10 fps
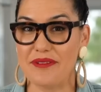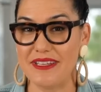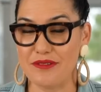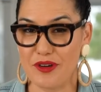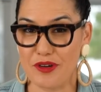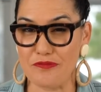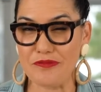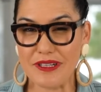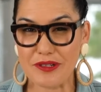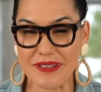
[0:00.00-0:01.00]
we need to work
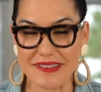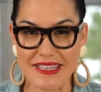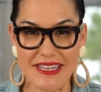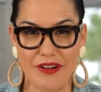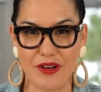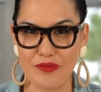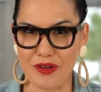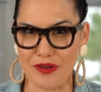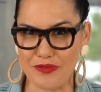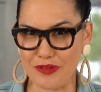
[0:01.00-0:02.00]
really quickly here. I don't
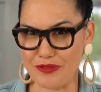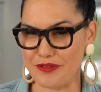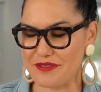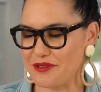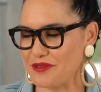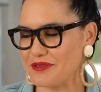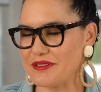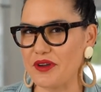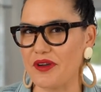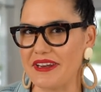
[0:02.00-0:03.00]
wanna overcook those noodles.
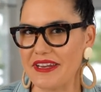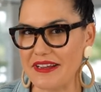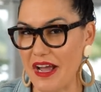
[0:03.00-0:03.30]
So I need a